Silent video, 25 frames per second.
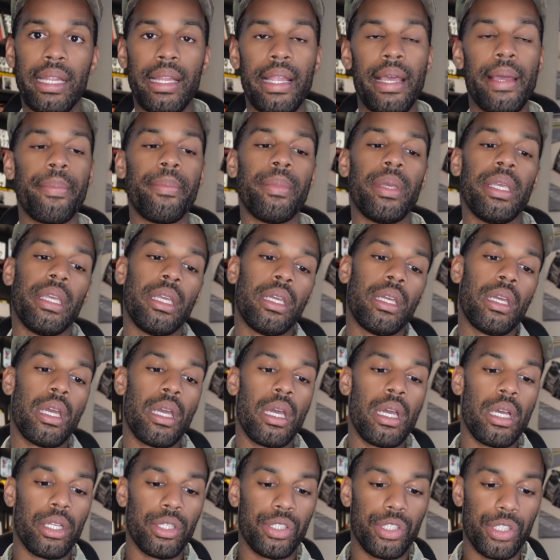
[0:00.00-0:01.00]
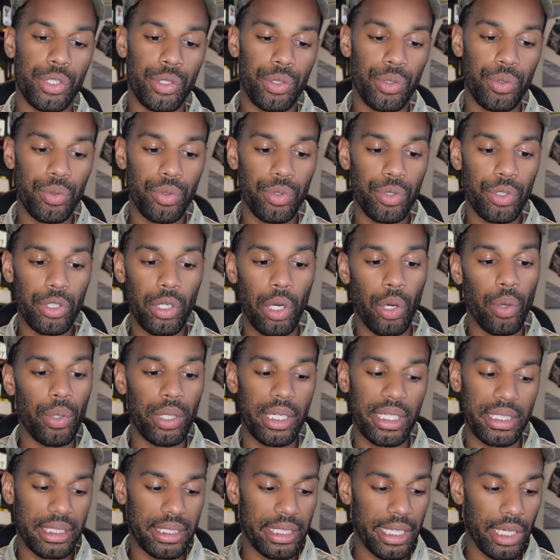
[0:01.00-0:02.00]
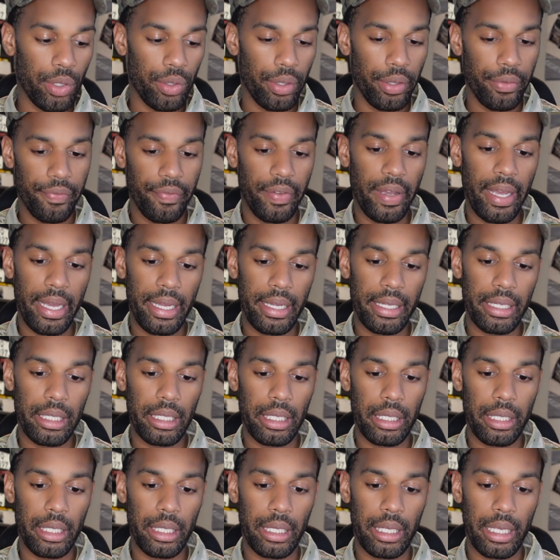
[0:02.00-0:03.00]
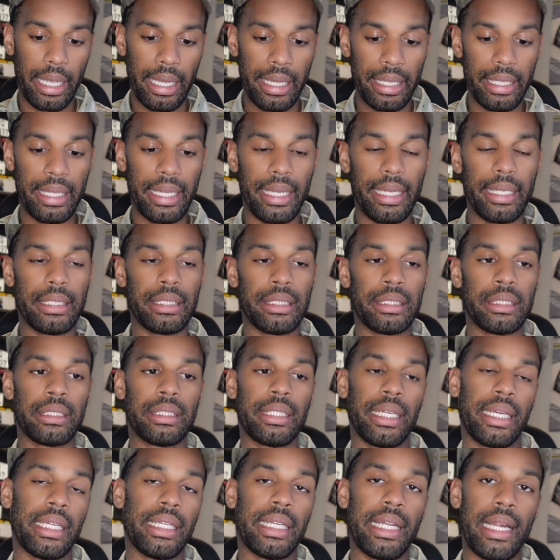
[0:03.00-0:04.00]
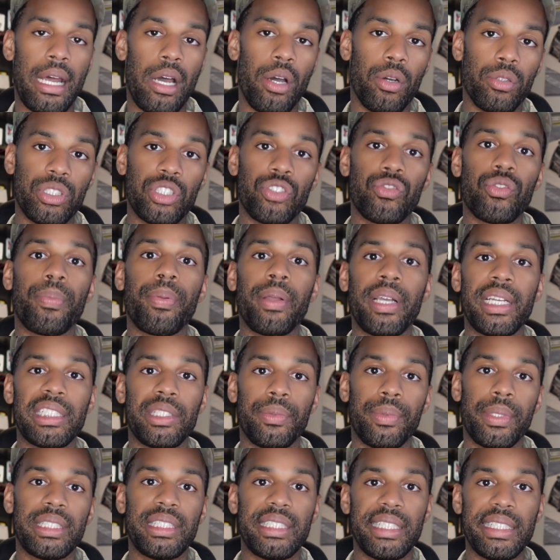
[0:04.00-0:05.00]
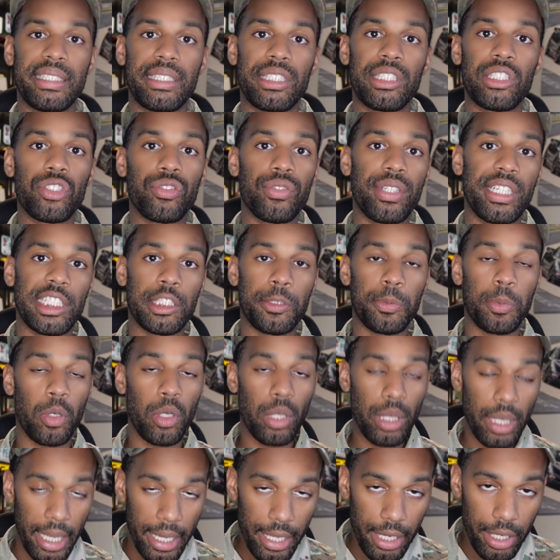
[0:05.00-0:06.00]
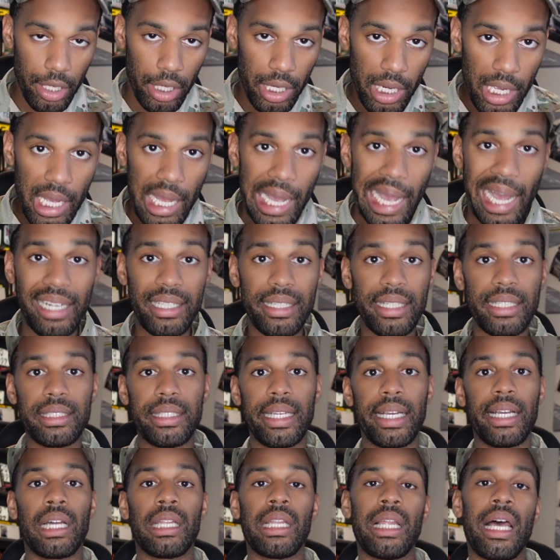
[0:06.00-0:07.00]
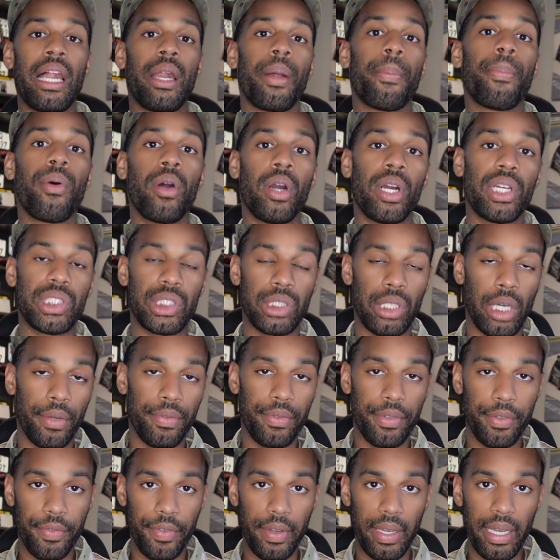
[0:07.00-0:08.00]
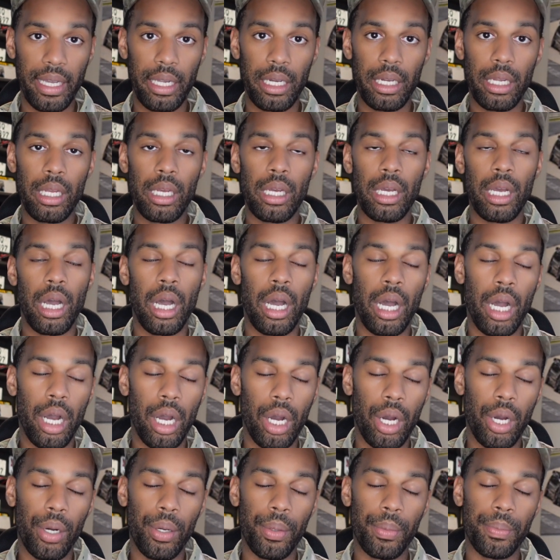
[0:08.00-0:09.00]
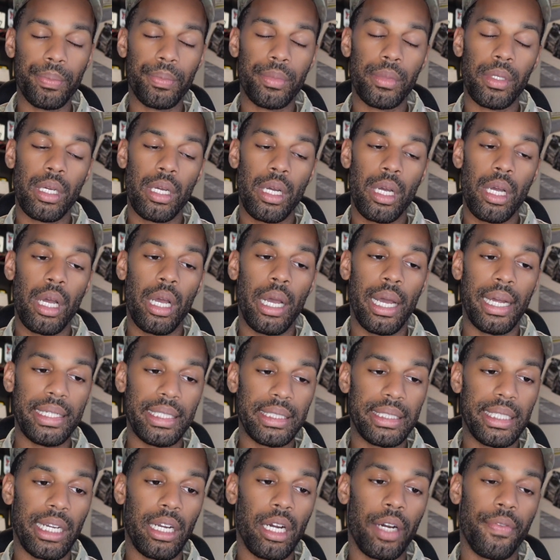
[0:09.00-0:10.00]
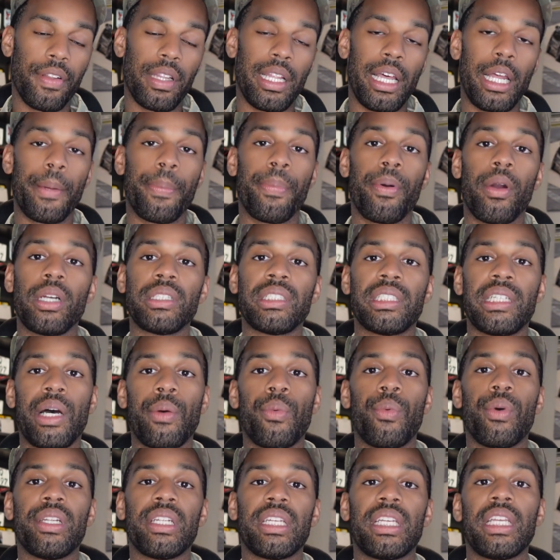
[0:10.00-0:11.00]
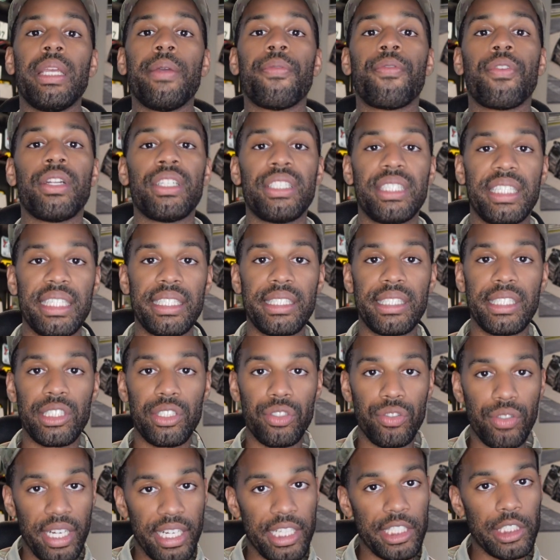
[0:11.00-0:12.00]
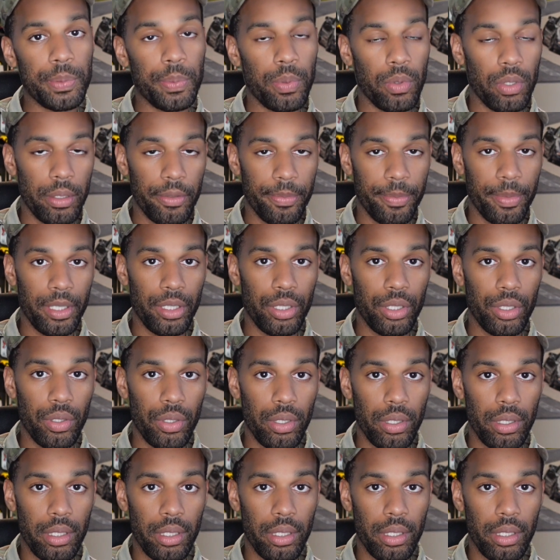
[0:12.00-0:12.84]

led me to going to sell the Vette and then saying that I'll just replace it with a C6 Grand Sport later. I did take a lot of parts off the Vette. I did take off a lot of parts that I wanted to keep for the C6 Grand Sport build.